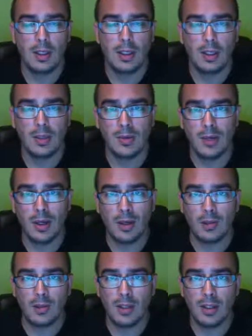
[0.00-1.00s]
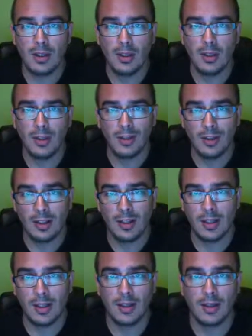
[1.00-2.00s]
you're not really
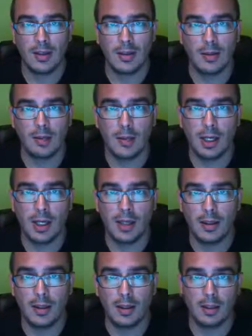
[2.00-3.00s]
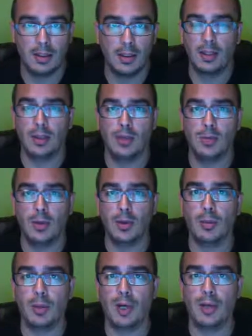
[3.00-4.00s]
selling it by telling them to go
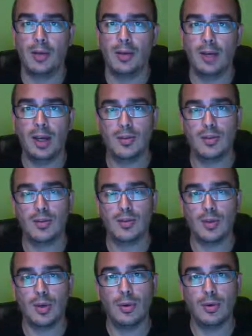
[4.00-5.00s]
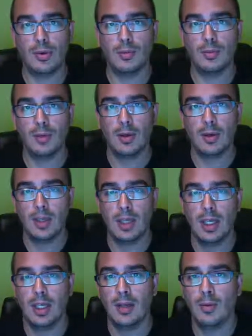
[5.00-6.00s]
buy it. You have to show them
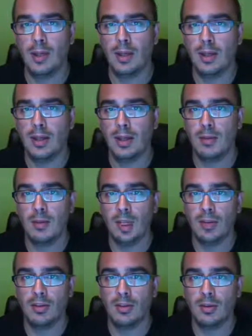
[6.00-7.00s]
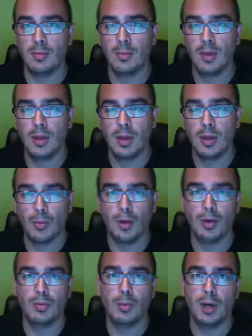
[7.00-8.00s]
in a way that it makes them
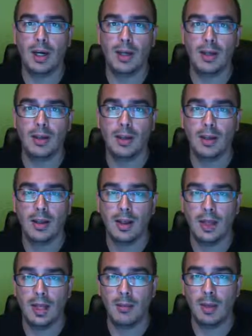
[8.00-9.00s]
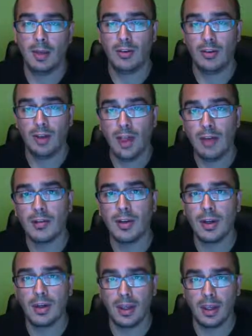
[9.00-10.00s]
want to buy it, and it makes every
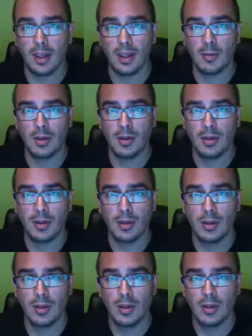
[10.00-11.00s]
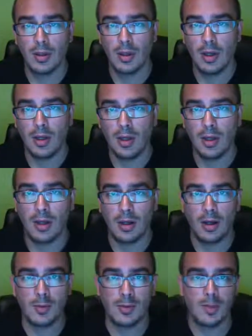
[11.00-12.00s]
other camera not an
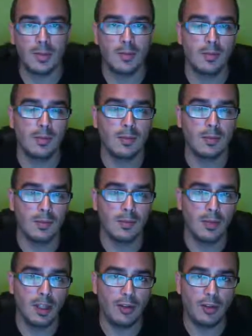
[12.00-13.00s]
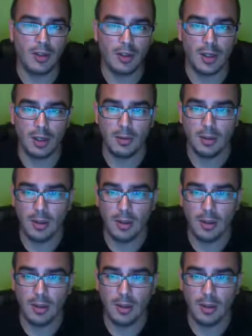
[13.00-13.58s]
option. That's your job